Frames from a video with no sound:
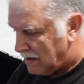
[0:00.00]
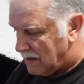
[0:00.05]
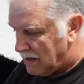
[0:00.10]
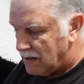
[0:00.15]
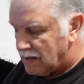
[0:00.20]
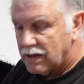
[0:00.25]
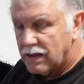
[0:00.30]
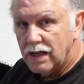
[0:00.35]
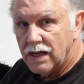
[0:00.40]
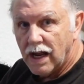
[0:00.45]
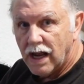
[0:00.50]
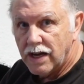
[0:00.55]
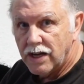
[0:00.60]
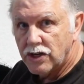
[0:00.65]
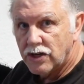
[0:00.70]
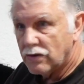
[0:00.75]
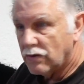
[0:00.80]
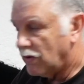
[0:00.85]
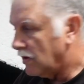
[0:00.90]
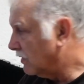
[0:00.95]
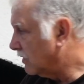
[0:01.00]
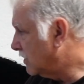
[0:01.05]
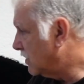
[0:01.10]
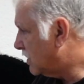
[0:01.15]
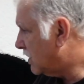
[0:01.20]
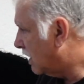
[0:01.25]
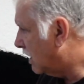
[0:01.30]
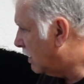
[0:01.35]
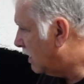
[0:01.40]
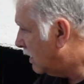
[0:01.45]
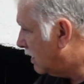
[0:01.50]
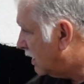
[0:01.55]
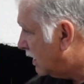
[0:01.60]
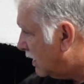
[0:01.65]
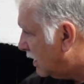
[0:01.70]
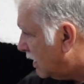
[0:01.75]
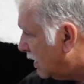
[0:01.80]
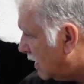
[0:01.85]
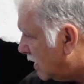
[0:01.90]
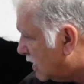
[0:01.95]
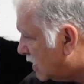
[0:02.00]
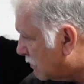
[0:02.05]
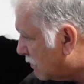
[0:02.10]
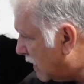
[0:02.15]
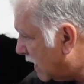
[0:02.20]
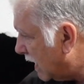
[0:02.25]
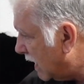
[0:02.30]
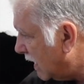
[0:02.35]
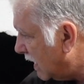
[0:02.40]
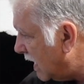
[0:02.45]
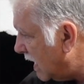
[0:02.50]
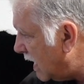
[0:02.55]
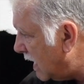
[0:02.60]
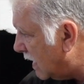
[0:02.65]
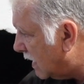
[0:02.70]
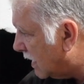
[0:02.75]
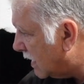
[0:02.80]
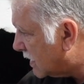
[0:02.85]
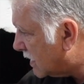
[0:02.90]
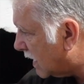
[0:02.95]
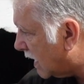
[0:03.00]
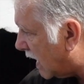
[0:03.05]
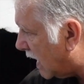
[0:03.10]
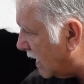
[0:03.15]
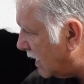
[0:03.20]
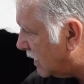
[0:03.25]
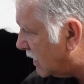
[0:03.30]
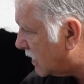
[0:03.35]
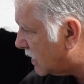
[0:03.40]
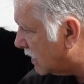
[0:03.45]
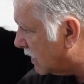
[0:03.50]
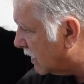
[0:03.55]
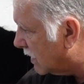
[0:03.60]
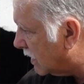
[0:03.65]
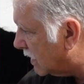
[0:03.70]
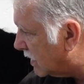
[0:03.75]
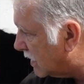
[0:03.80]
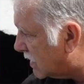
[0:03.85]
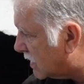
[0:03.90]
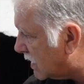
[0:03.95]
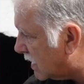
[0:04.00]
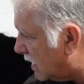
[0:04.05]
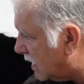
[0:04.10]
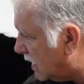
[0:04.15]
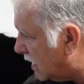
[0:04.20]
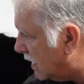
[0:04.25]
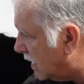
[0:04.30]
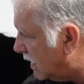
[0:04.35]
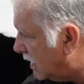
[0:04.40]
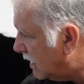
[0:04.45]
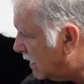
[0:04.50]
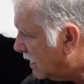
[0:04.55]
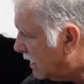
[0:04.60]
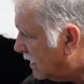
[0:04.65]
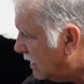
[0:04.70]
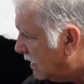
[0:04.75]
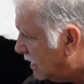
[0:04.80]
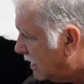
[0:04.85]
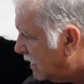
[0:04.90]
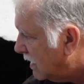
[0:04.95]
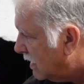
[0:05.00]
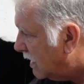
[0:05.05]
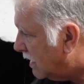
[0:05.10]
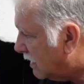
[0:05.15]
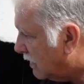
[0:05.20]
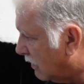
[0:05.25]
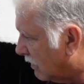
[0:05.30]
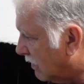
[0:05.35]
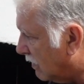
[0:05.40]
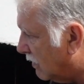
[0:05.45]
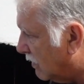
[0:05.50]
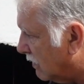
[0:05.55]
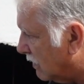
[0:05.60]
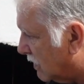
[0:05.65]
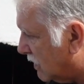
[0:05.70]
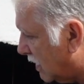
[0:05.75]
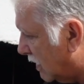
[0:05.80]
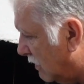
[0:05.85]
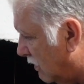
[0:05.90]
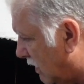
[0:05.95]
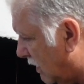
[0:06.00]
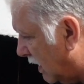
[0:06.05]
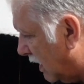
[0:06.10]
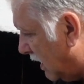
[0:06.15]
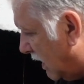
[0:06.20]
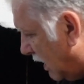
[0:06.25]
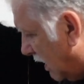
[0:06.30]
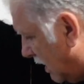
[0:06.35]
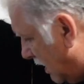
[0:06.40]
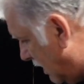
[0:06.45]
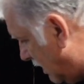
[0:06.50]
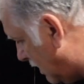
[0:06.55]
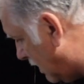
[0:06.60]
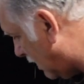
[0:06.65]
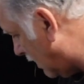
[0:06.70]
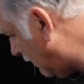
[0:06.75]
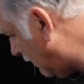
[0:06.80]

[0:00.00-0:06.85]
thin-edged ones to bring near the side so that it doesn't look too thick. You know,